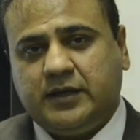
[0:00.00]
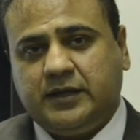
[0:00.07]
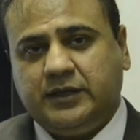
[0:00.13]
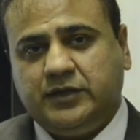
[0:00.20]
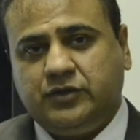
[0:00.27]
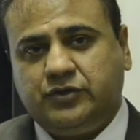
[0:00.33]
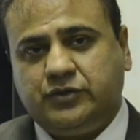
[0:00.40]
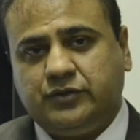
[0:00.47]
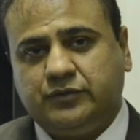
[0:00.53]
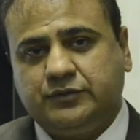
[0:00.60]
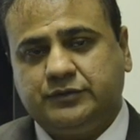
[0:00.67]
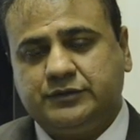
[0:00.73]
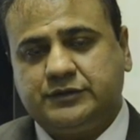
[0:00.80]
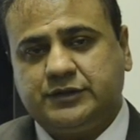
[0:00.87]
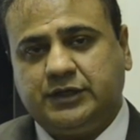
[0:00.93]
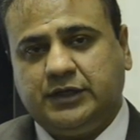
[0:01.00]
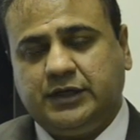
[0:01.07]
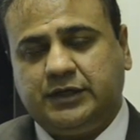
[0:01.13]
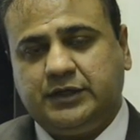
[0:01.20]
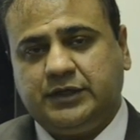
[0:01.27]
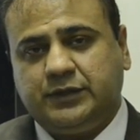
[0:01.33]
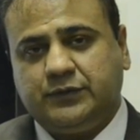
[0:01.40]
issues
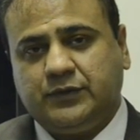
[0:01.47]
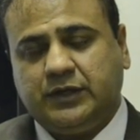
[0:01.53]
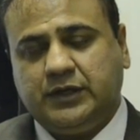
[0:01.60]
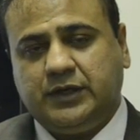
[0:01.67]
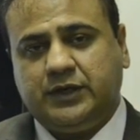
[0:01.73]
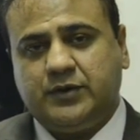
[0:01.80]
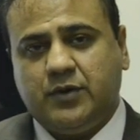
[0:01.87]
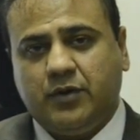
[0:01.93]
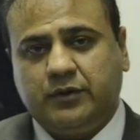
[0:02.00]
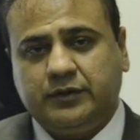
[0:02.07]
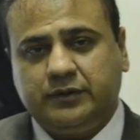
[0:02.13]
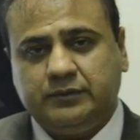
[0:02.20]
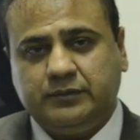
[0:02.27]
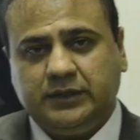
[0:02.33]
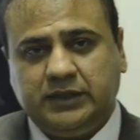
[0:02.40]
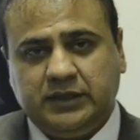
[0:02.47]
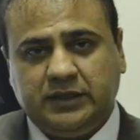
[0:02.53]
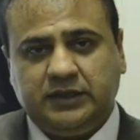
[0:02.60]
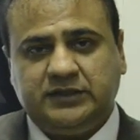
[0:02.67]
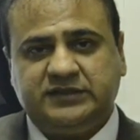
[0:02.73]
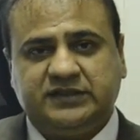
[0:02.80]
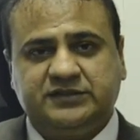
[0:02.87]
related to an
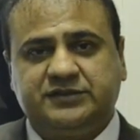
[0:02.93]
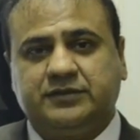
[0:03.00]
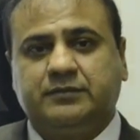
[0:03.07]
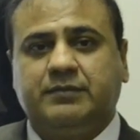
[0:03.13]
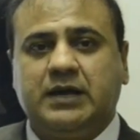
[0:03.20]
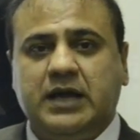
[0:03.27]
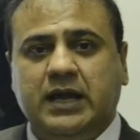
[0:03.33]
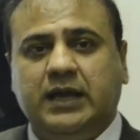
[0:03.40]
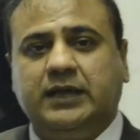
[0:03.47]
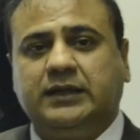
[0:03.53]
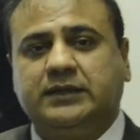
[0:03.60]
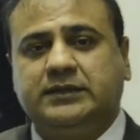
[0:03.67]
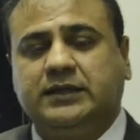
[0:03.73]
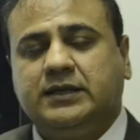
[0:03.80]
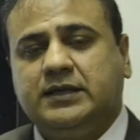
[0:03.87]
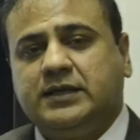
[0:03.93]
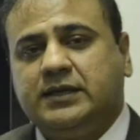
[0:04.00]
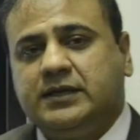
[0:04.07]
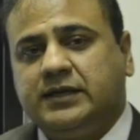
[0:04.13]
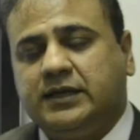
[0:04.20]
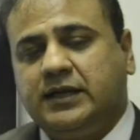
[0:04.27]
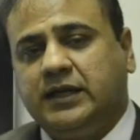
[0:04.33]
economy, central bank,
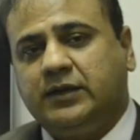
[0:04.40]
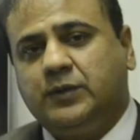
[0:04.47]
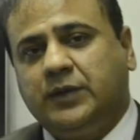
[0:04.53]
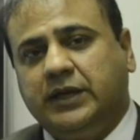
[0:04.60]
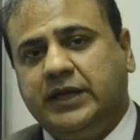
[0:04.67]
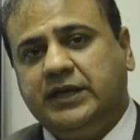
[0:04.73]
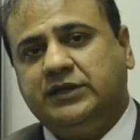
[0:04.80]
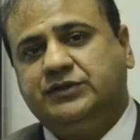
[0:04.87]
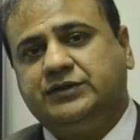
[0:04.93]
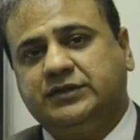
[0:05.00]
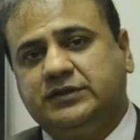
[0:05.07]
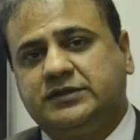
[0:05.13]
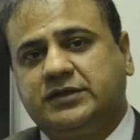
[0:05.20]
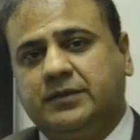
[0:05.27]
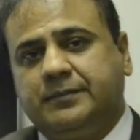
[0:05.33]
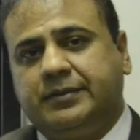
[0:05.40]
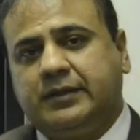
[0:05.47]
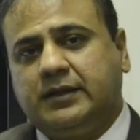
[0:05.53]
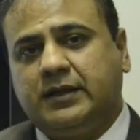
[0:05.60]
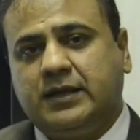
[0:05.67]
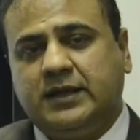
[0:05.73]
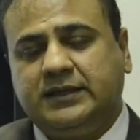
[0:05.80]
regulation,
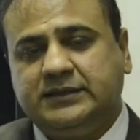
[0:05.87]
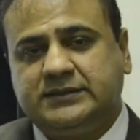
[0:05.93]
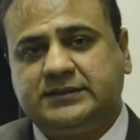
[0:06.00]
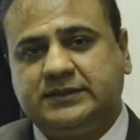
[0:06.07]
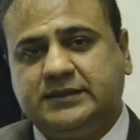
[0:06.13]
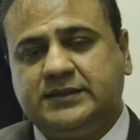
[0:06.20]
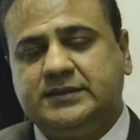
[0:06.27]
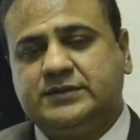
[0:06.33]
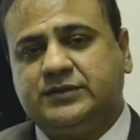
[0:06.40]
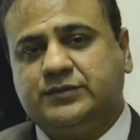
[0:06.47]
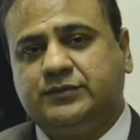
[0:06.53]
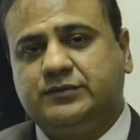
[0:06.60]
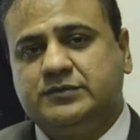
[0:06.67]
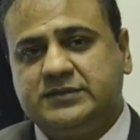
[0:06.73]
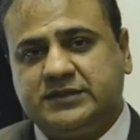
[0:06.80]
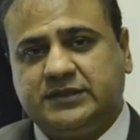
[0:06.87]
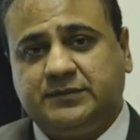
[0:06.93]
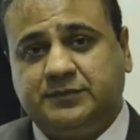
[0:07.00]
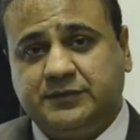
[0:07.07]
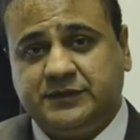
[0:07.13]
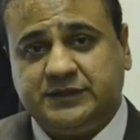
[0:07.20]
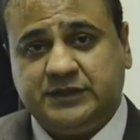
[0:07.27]
compliances, rules and
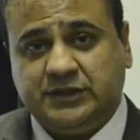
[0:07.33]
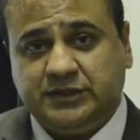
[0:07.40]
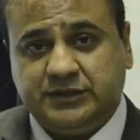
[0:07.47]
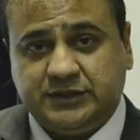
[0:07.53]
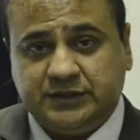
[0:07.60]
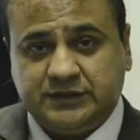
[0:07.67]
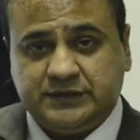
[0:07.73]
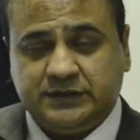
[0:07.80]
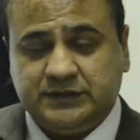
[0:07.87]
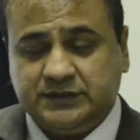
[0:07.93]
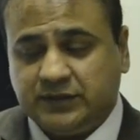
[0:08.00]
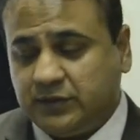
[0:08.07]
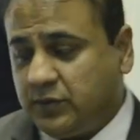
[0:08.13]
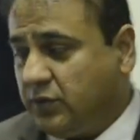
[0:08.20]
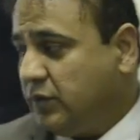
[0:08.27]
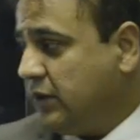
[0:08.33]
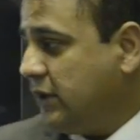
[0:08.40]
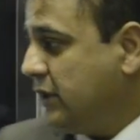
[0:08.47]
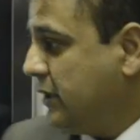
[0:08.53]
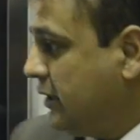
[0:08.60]
procedures. These are all